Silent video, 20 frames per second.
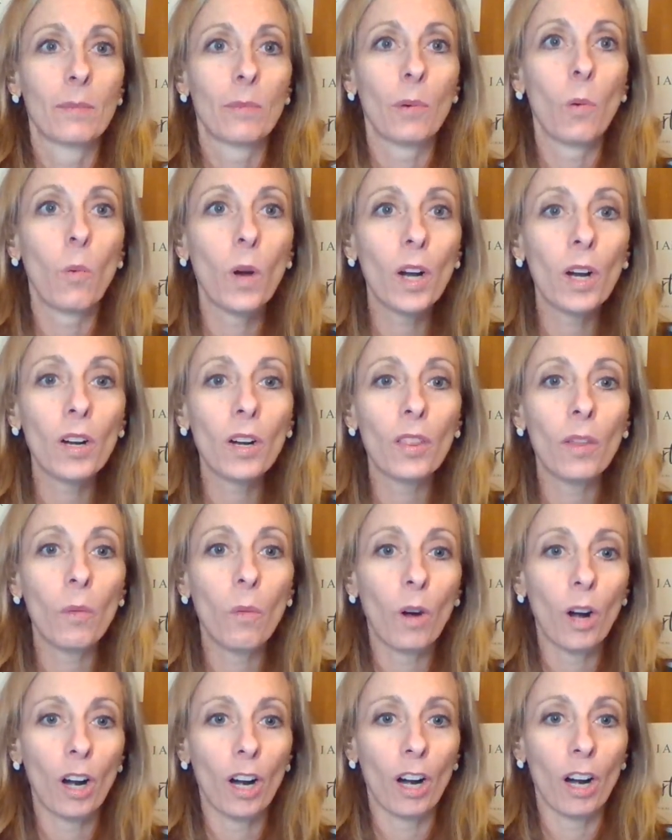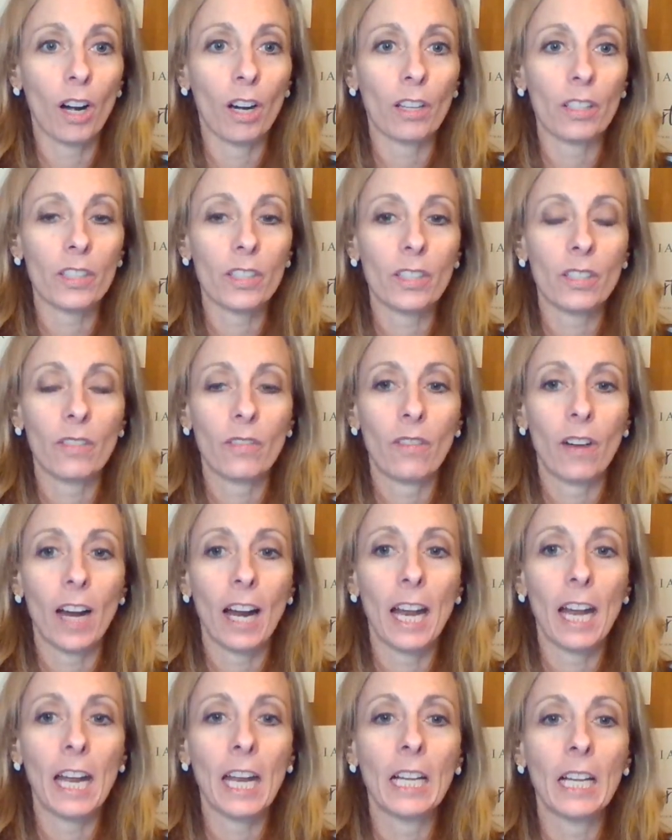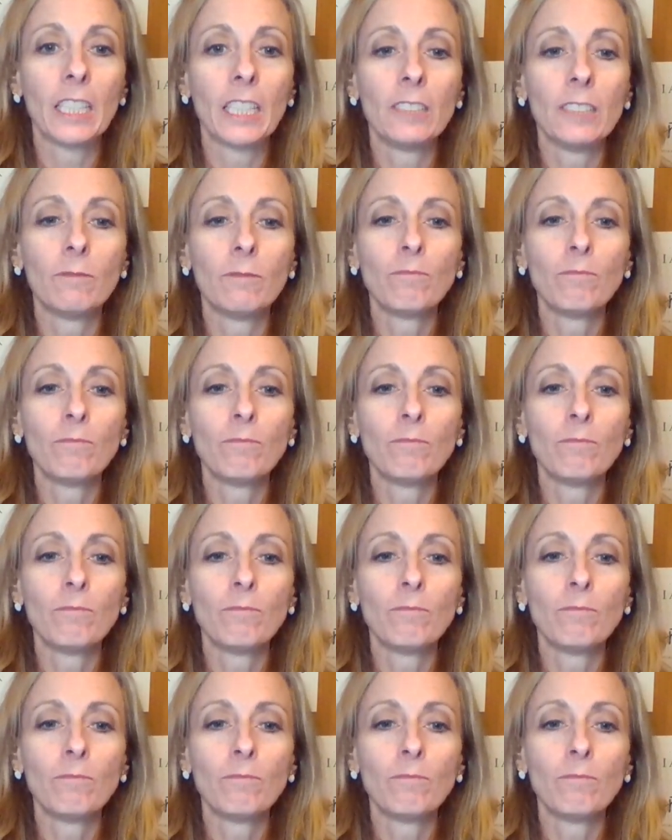But where are the workers, right?